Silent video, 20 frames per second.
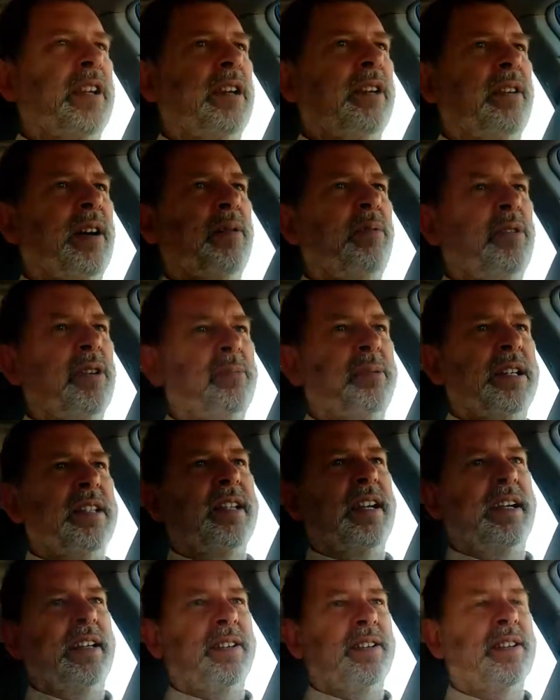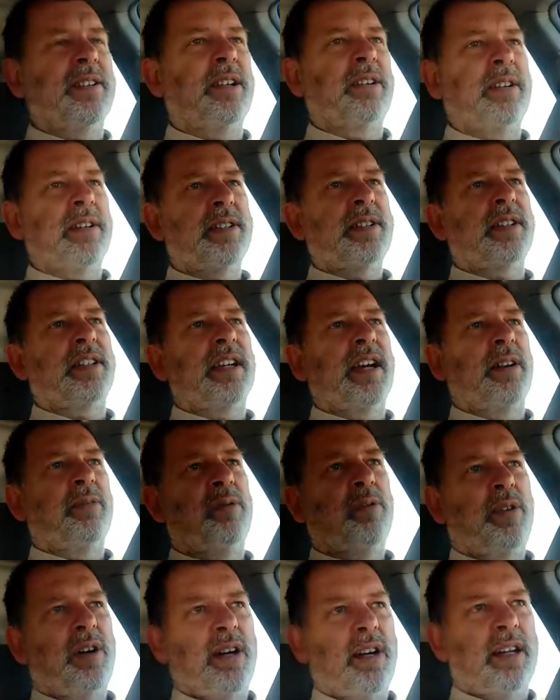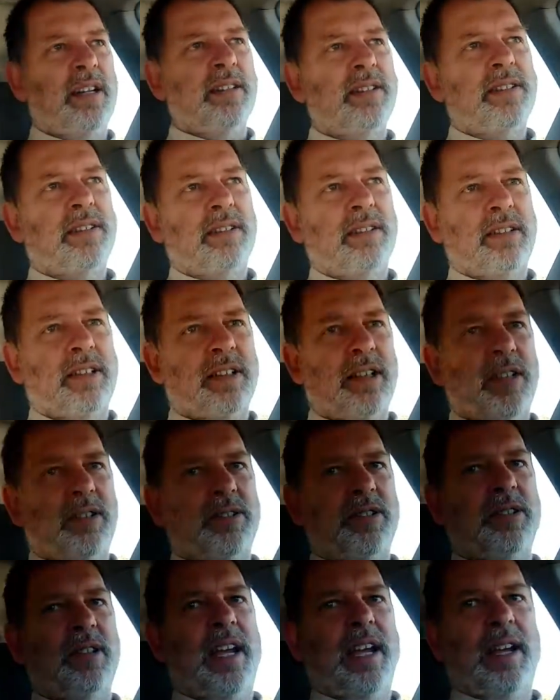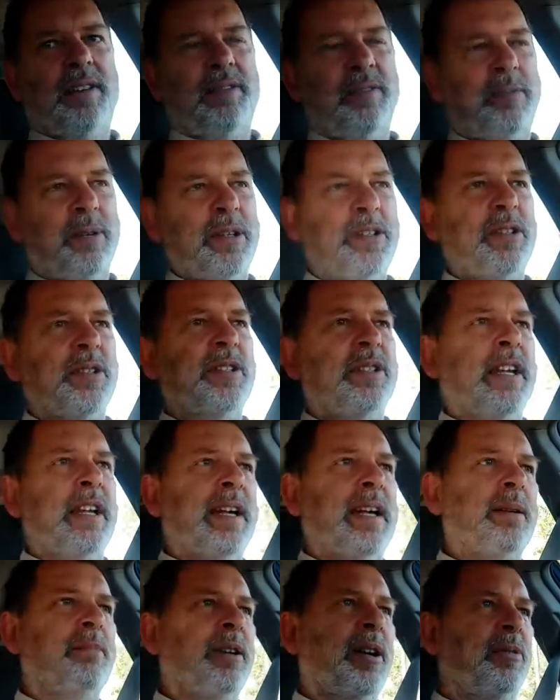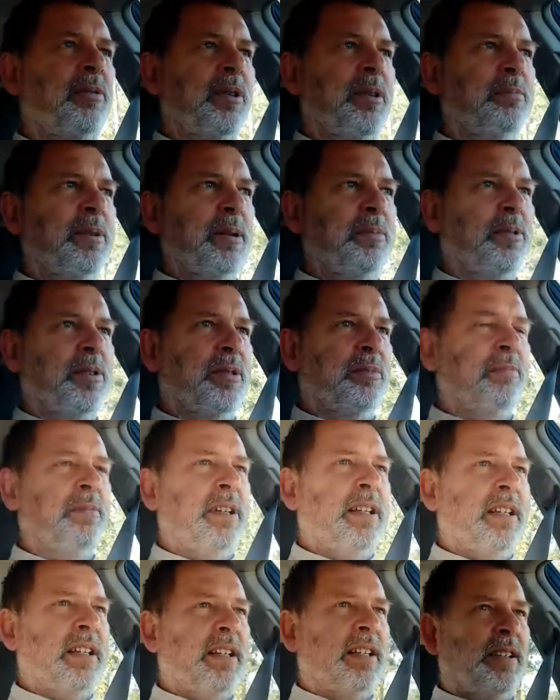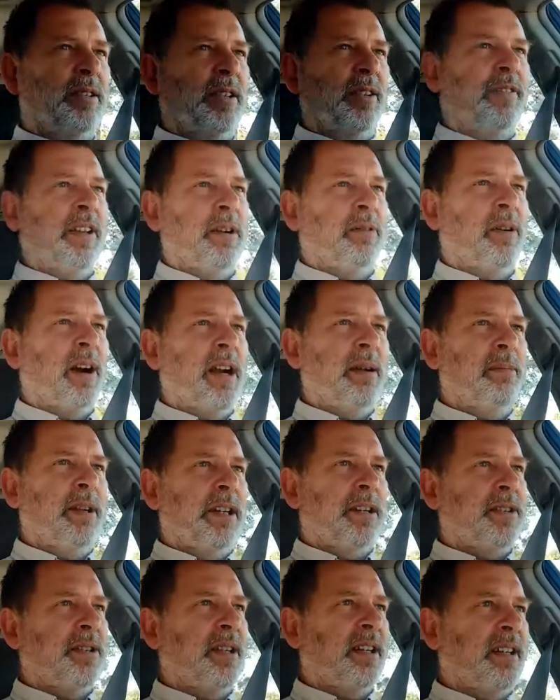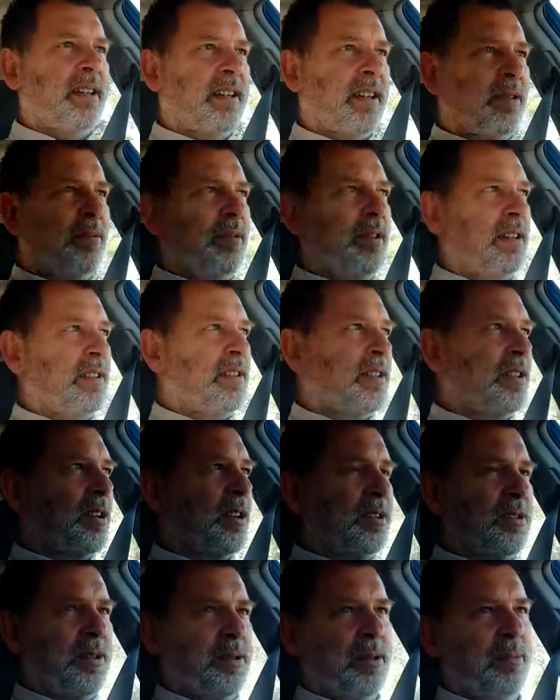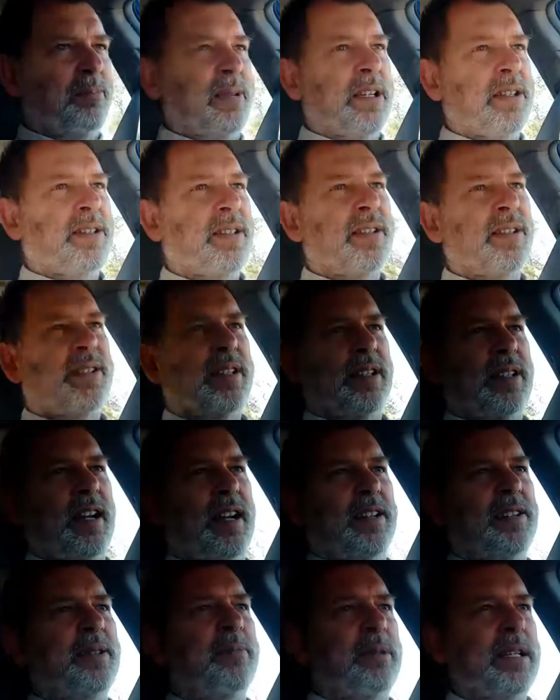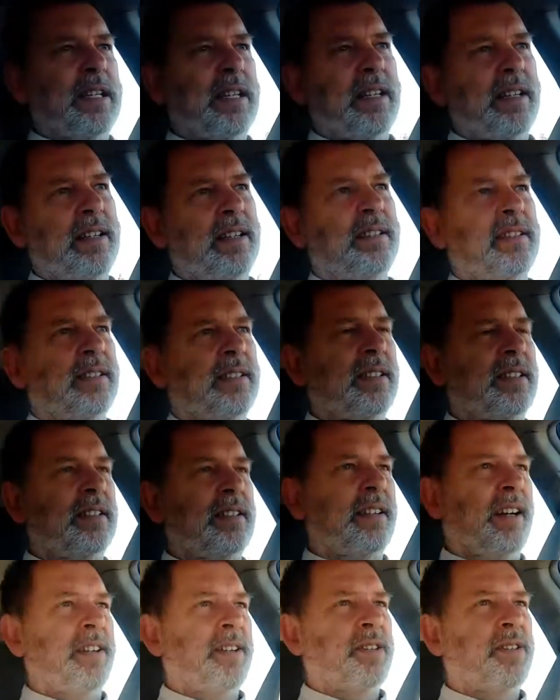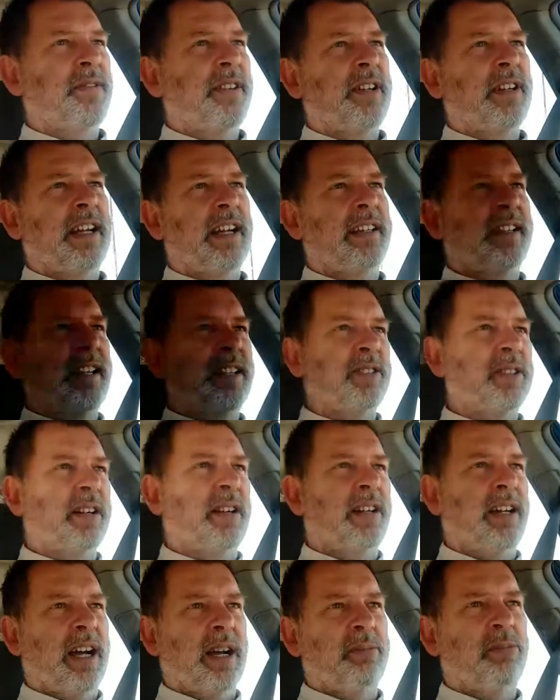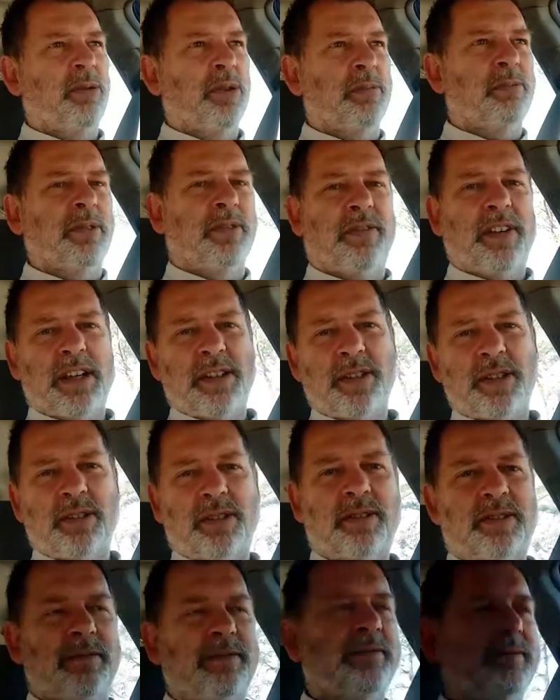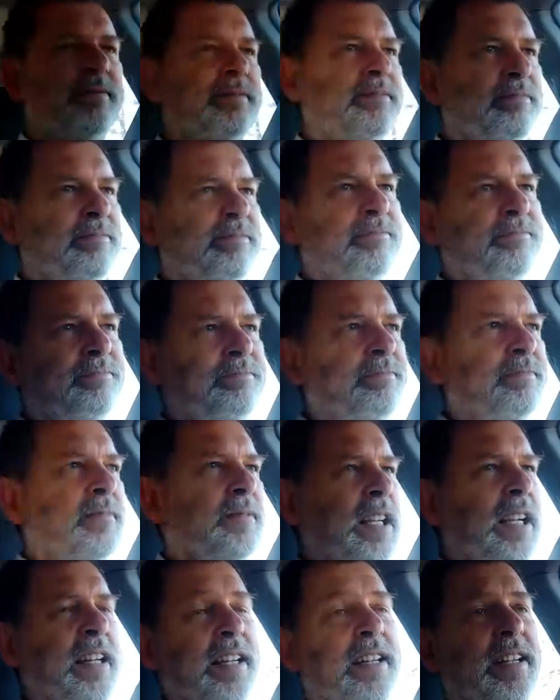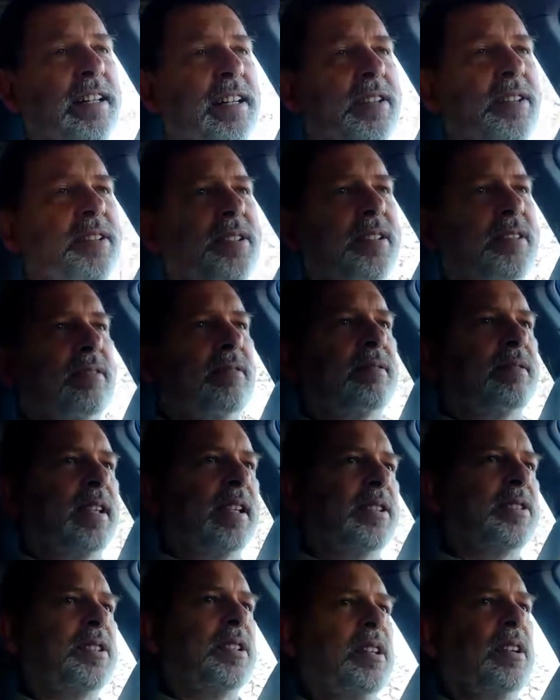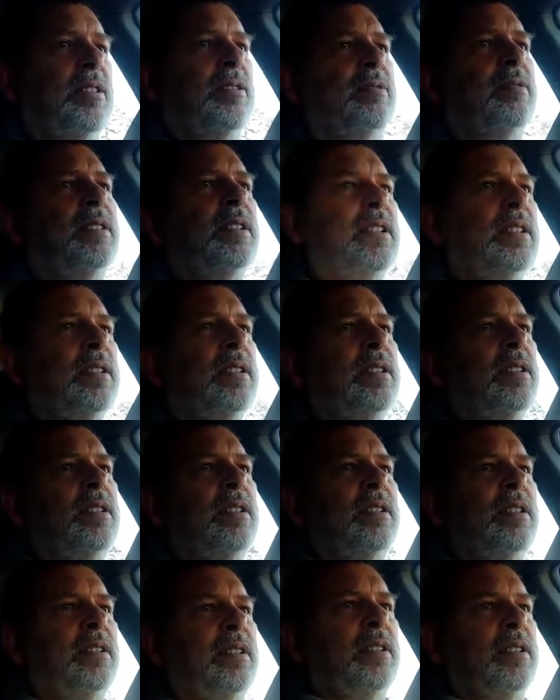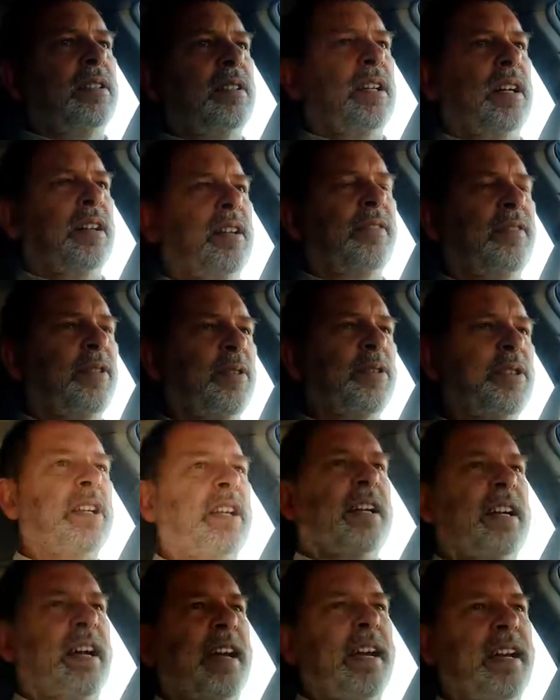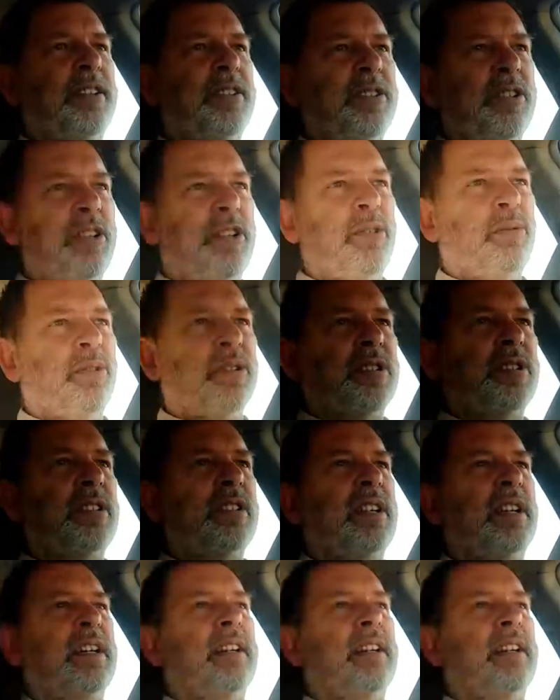I want to be taken seriously. I want, to have a business name. I want people, if they write me a check, I want it to go to a business and not to me. I just feel like that's a lot more professional, and it is. And so the first thing I had to do was